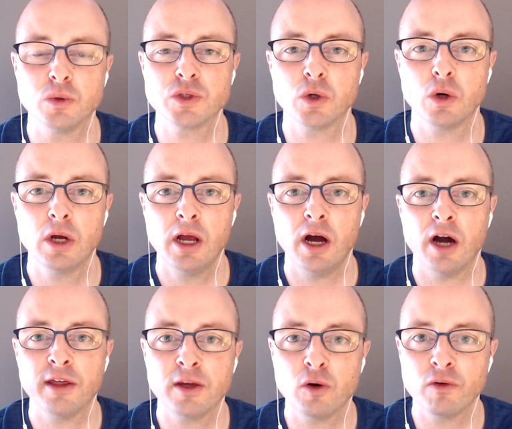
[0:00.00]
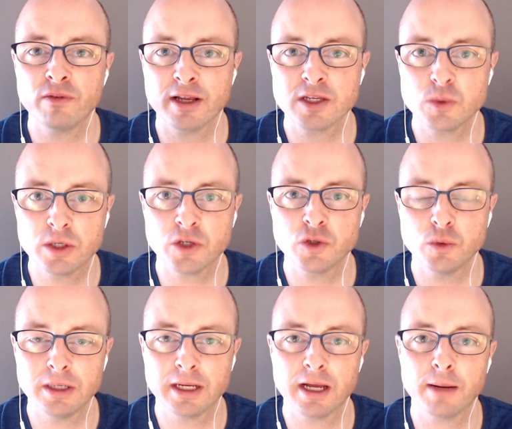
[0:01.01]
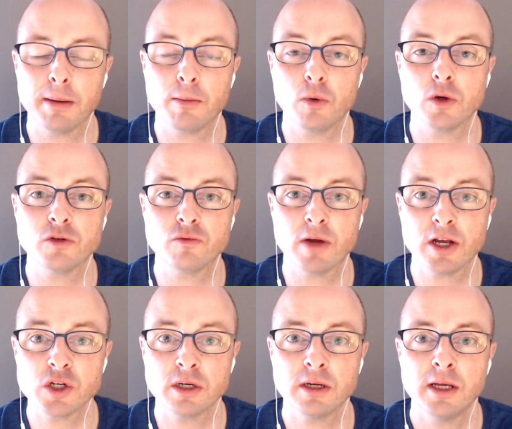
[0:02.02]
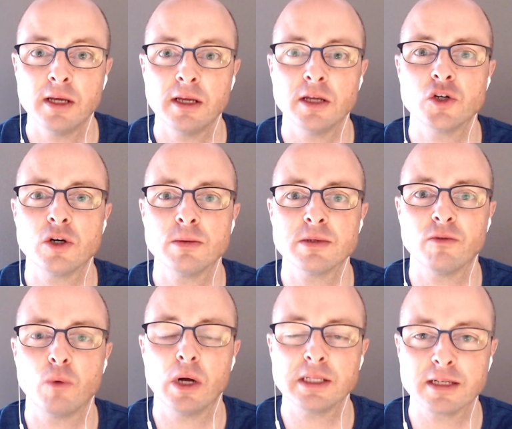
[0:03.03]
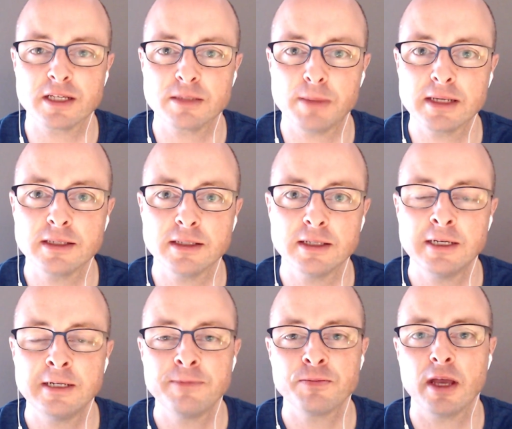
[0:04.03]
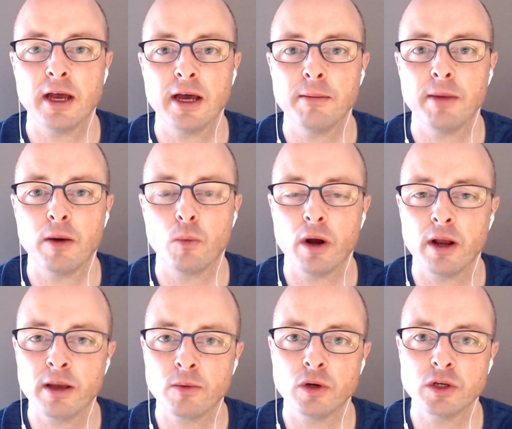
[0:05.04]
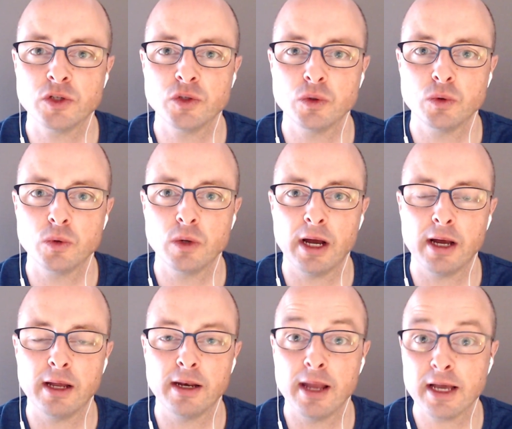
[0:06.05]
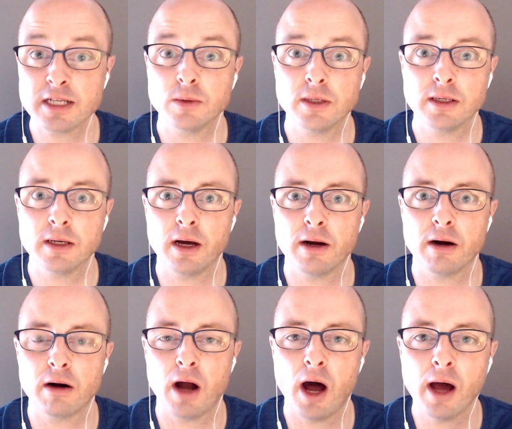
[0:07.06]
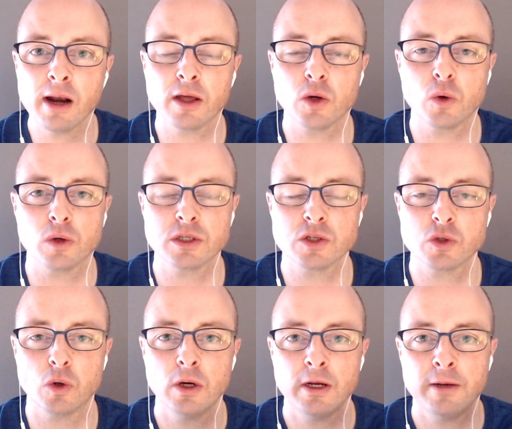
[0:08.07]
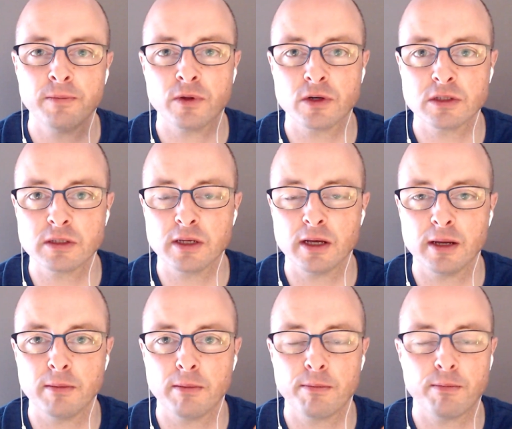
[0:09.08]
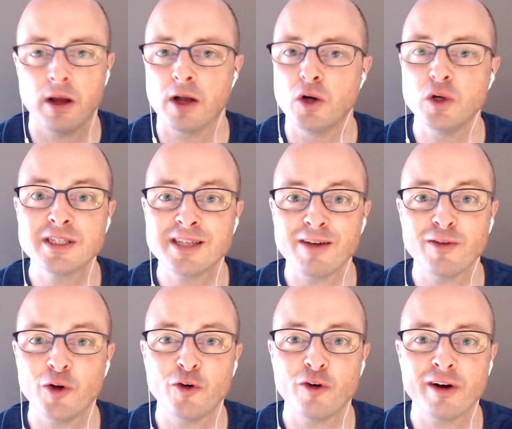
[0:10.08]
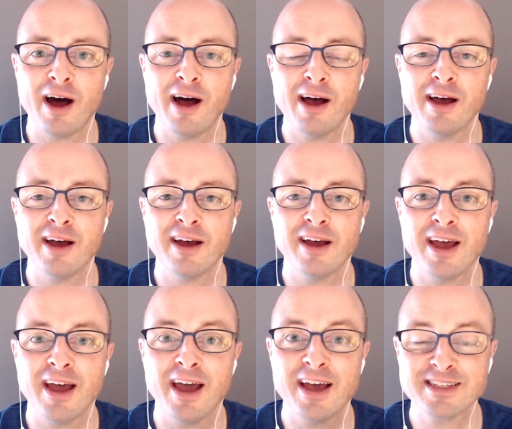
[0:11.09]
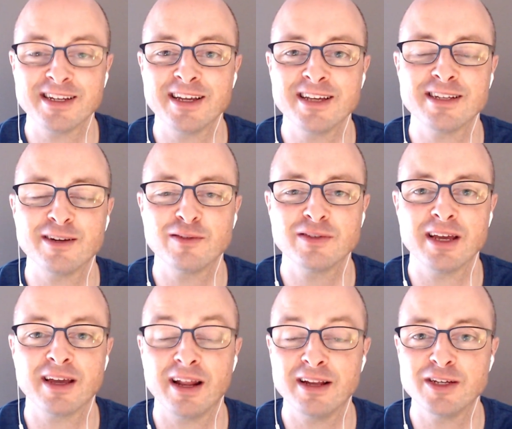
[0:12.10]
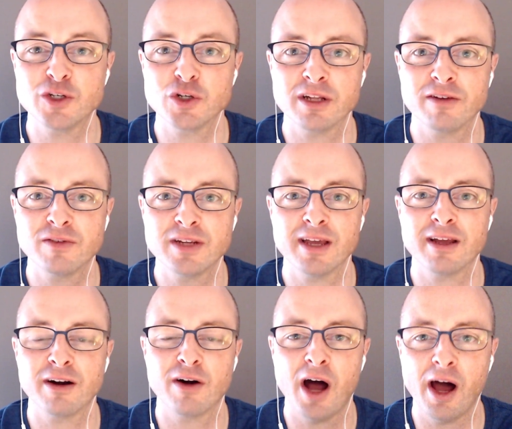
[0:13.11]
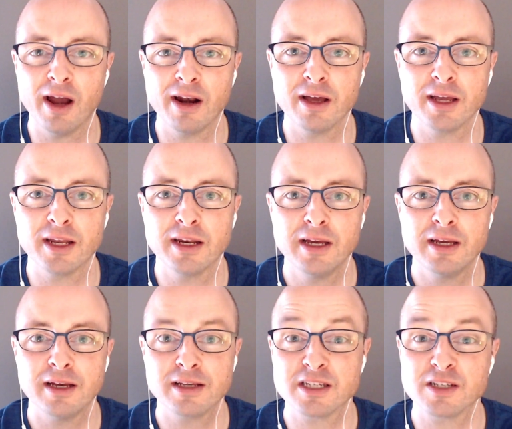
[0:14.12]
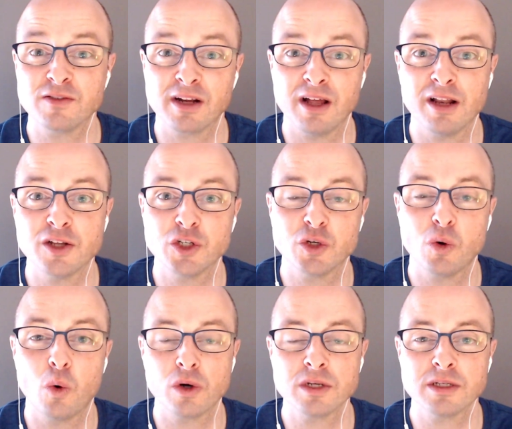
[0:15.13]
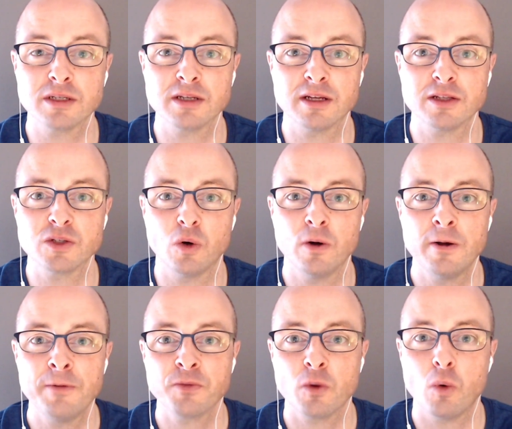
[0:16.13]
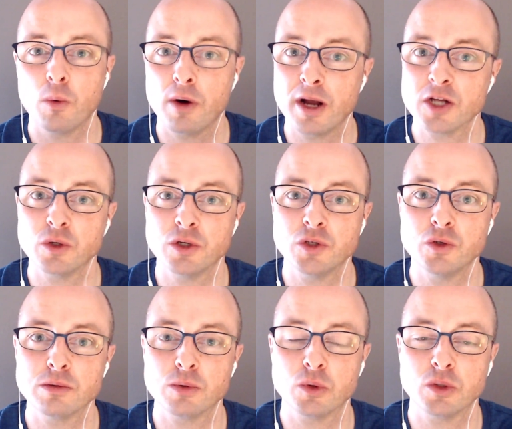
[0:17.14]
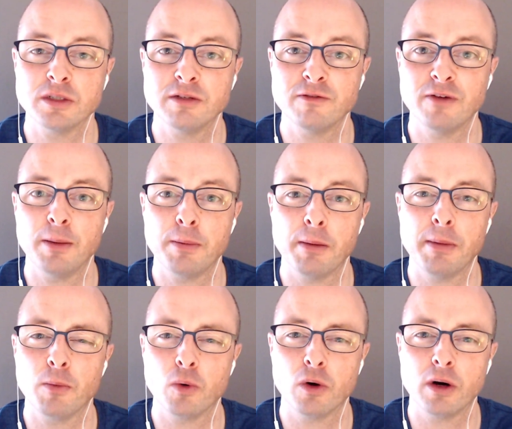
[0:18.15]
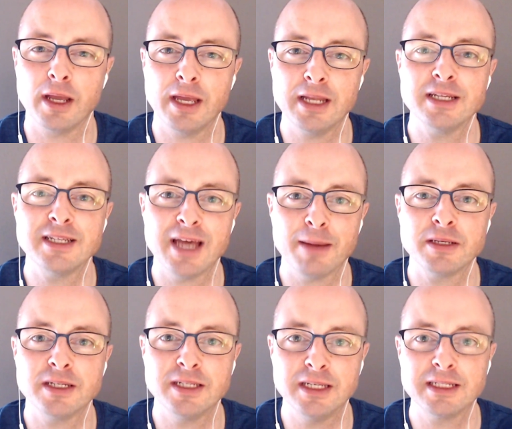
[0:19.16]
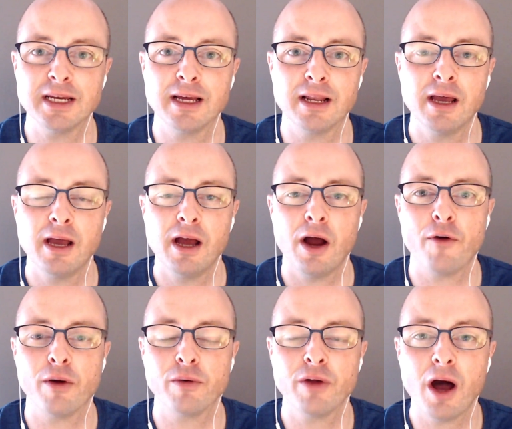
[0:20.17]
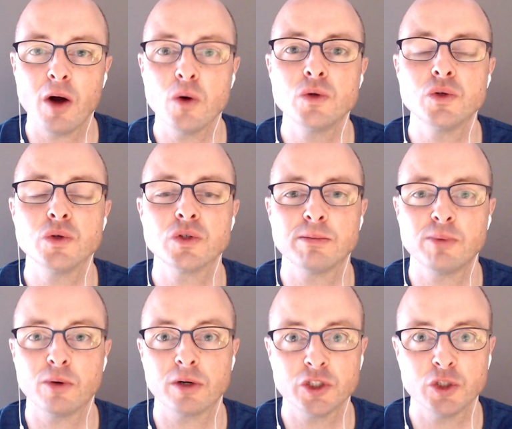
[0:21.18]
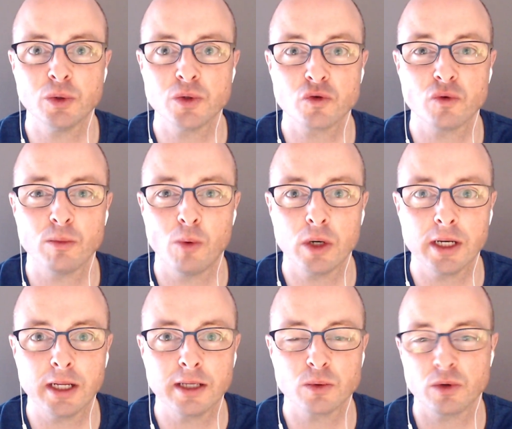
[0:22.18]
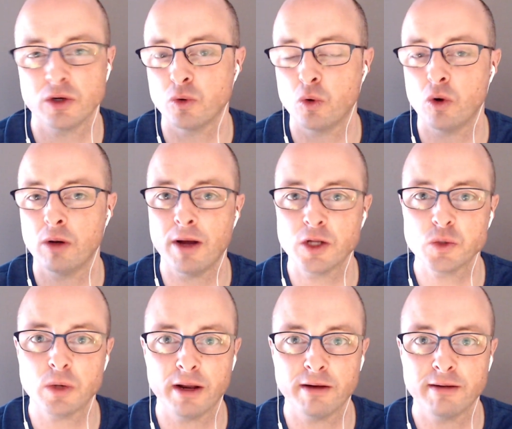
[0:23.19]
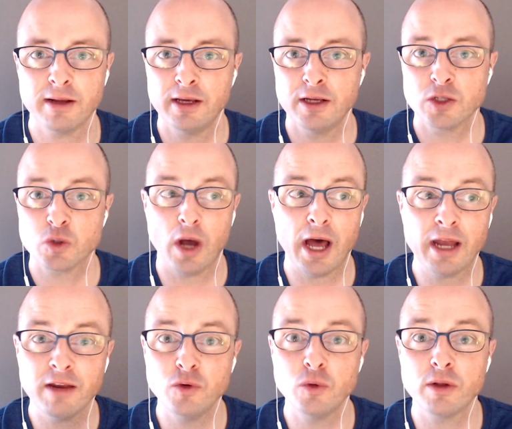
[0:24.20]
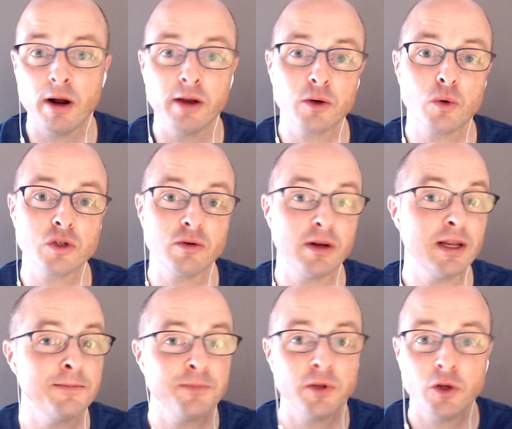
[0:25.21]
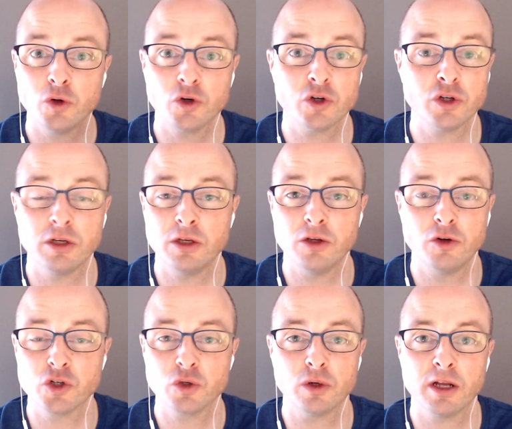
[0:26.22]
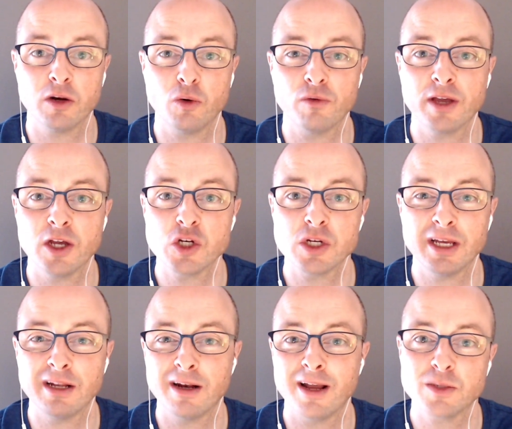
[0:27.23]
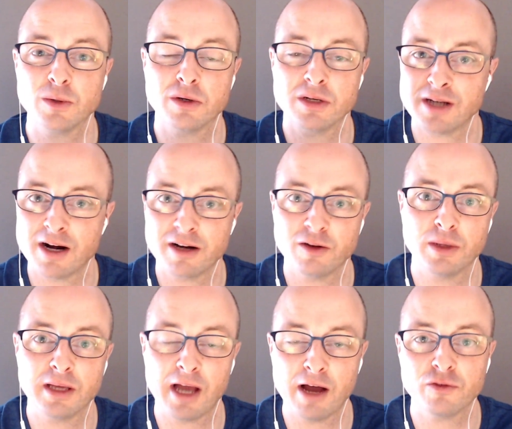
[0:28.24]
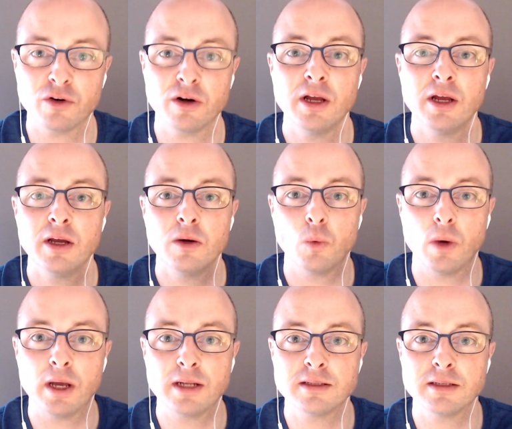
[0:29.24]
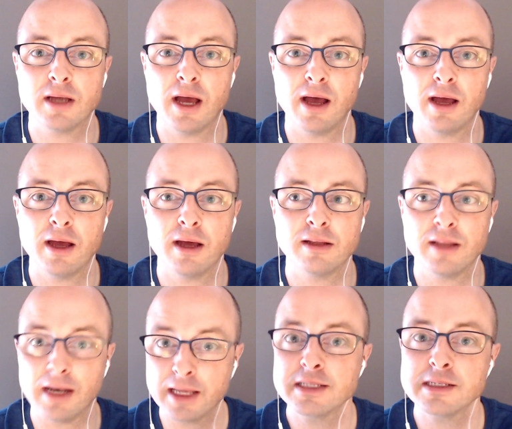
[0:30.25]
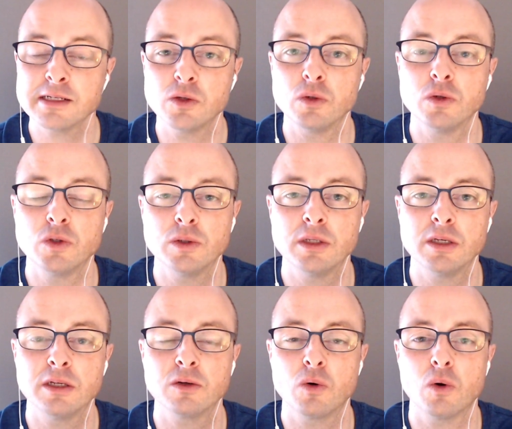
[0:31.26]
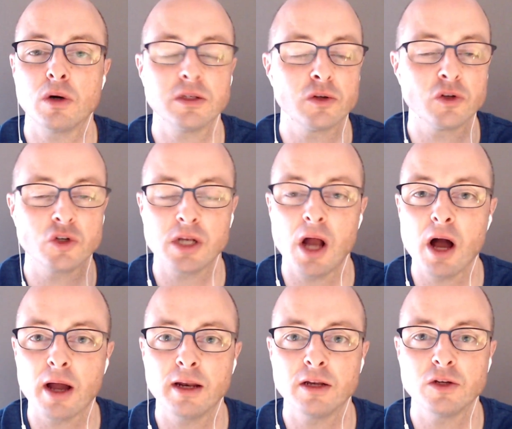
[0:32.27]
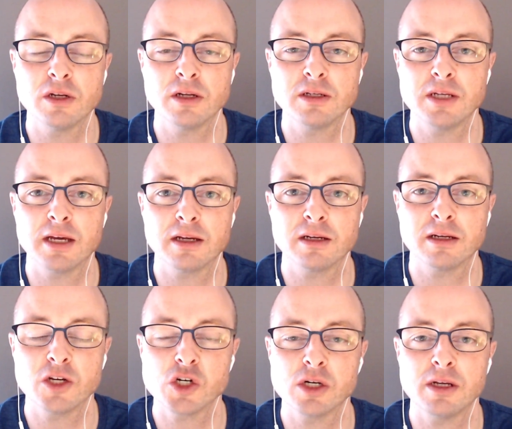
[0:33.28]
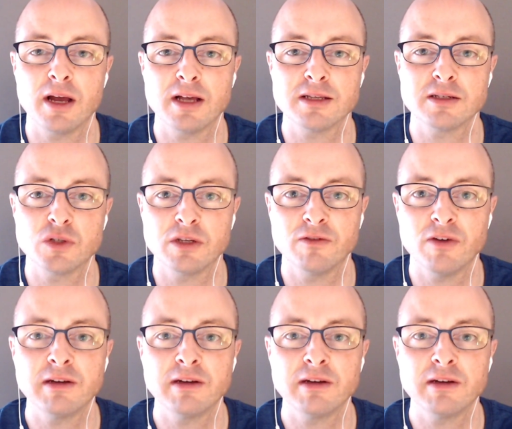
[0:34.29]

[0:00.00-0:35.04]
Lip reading: So I think over the next week or two, we'll get a bit more direction in terms of what's expected. And what I'm going to do next week on our online courses. So there's a good 700 SNAs that have taken, and teachers that have taken our online assistive technology courses. And so what we're actually going to do is we're going to develop a bit more in-depth detail around how to support students remotely. So we're going to do a whole module on it. So any of you that are on the course already, you're just going to get a notification at the end of next week or the start of the week after with the links to the course, and you can just log in and take it additionally as you see fit.